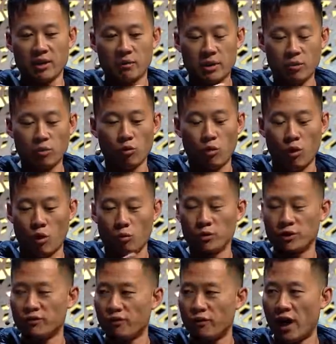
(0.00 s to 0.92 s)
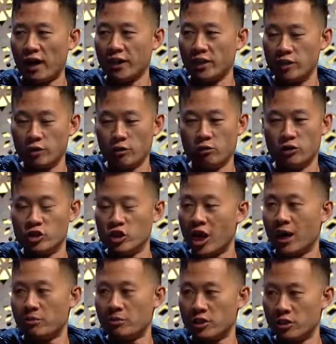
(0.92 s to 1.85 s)
people will always find new
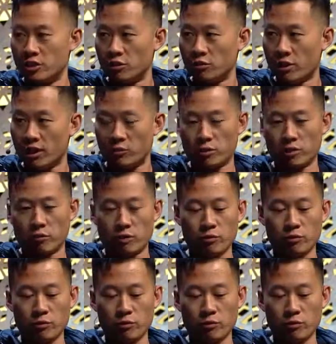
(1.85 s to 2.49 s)
jobs to do, right?